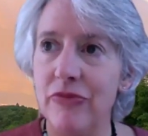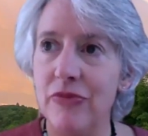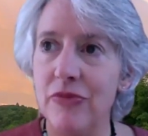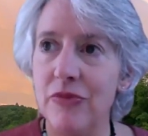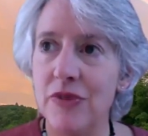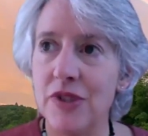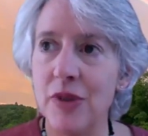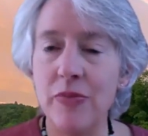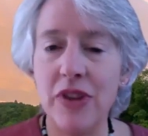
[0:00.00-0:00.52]

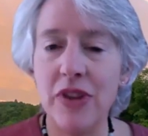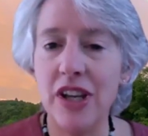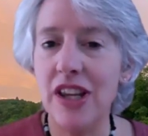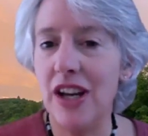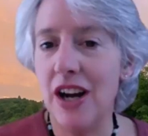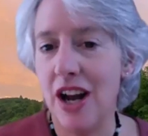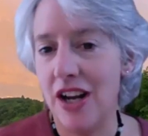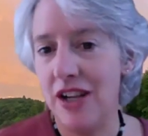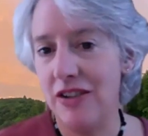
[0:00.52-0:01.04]
something that
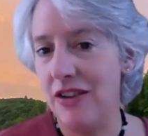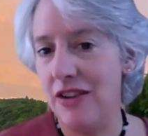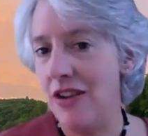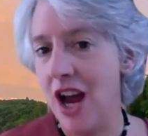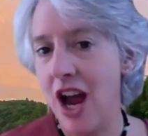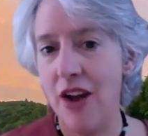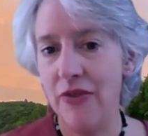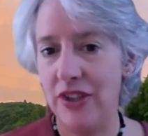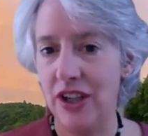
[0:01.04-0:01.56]
I
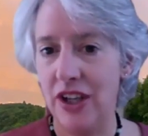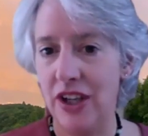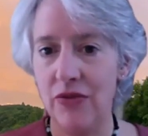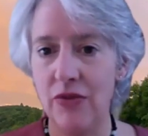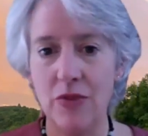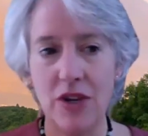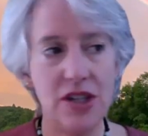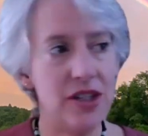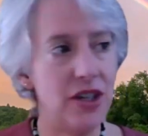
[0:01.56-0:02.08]
haven't given
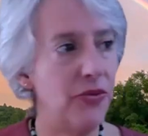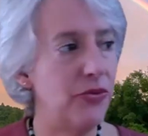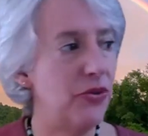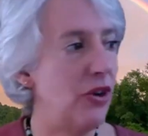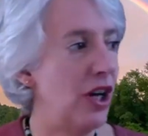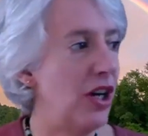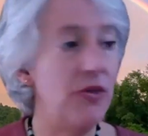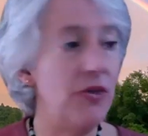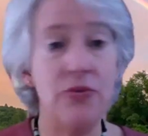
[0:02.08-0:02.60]
myself
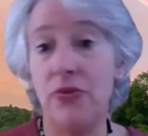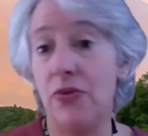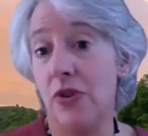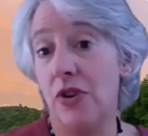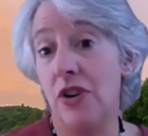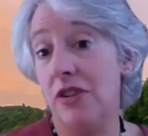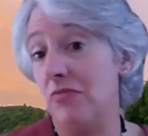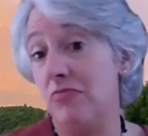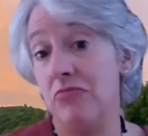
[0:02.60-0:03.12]
credit
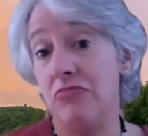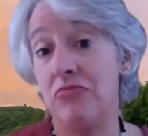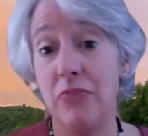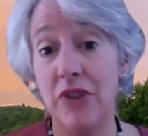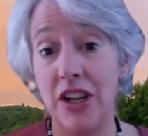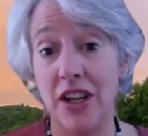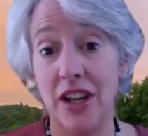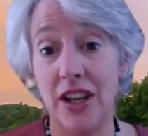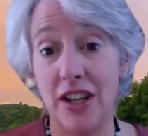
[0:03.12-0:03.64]
for
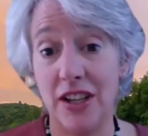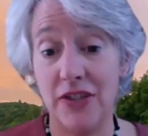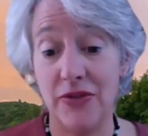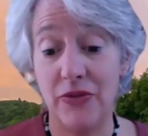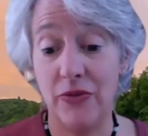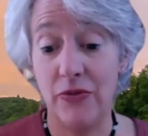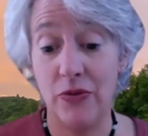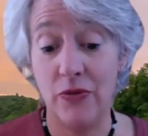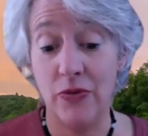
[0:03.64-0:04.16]
because
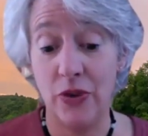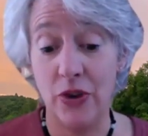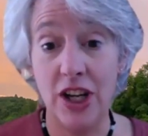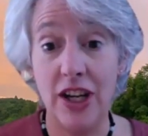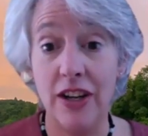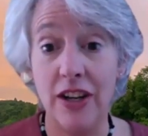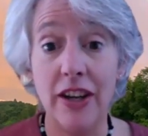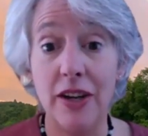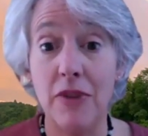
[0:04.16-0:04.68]
for
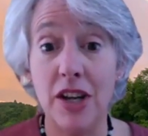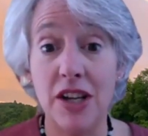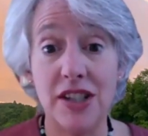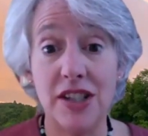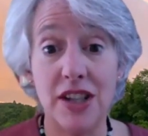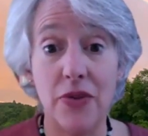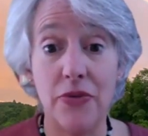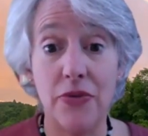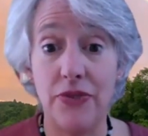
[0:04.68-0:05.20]
healing
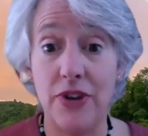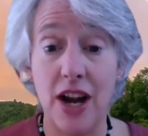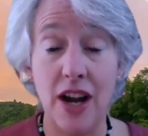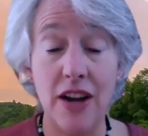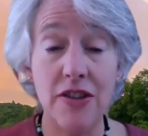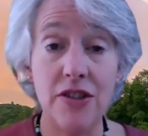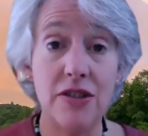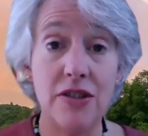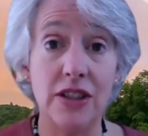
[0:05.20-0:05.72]
myself
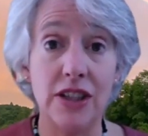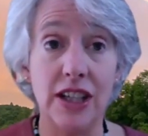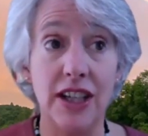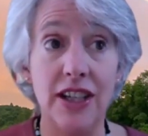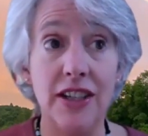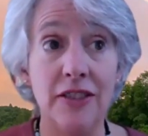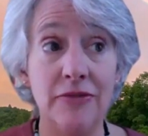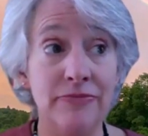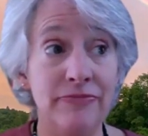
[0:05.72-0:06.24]

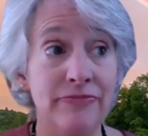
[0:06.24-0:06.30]
naturally.